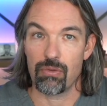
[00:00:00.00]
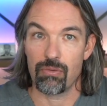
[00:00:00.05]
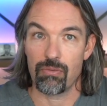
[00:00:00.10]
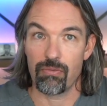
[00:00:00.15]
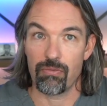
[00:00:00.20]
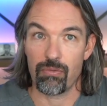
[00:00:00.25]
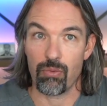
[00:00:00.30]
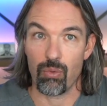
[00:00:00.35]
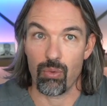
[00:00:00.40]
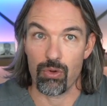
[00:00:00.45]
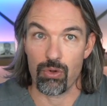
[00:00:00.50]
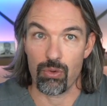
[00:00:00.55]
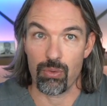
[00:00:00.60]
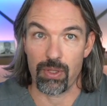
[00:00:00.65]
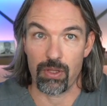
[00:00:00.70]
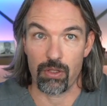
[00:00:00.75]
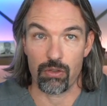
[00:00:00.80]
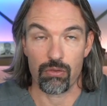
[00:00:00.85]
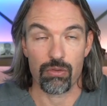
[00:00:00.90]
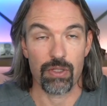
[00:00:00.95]
for
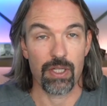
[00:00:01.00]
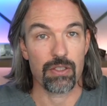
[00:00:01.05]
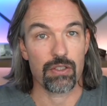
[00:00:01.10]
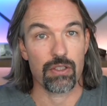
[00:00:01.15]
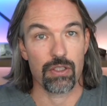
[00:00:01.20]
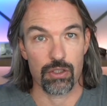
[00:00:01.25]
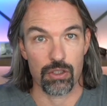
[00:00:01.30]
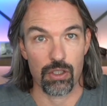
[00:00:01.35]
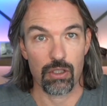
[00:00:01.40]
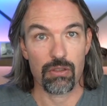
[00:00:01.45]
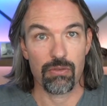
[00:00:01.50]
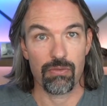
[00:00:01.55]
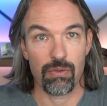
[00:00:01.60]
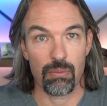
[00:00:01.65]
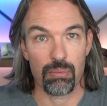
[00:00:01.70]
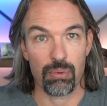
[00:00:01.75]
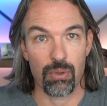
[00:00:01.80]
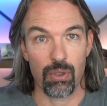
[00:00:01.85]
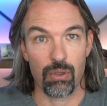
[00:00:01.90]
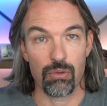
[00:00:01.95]
doing the transconjunctival
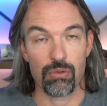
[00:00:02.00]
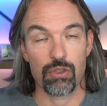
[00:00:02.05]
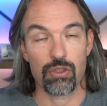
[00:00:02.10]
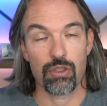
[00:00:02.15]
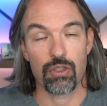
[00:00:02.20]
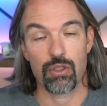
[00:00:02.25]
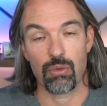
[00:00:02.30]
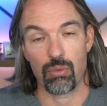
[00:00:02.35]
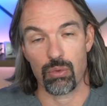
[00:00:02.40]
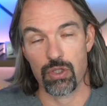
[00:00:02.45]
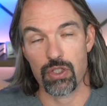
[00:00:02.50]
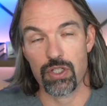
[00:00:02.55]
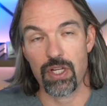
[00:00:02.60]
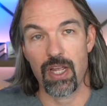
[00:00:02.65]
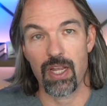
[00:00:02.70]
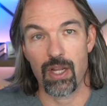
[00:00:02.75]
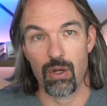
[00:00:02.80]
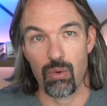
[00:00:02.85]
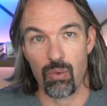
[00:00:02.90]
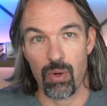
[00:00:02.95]
approach. So we're
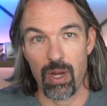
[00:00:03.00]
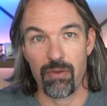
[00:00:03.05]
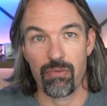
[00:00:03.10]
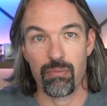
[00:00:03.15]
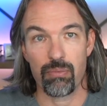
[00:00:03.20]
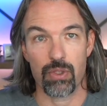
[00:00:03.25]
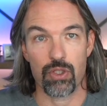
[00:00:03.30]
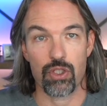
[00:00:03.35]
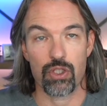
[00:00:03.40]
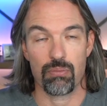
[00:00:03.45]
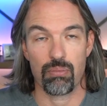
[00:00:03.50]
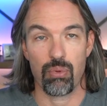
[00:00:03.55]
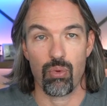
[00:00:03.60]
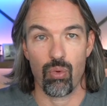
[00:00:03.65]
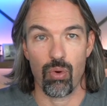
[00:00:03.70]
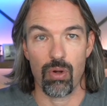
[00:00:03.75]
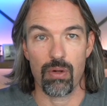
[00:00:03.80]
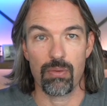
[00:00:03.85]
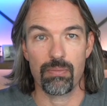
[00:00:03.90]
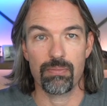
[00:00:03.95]
staying away from the
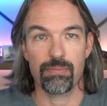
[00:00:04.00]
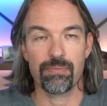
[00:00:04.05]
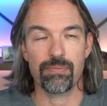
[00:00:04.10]
support.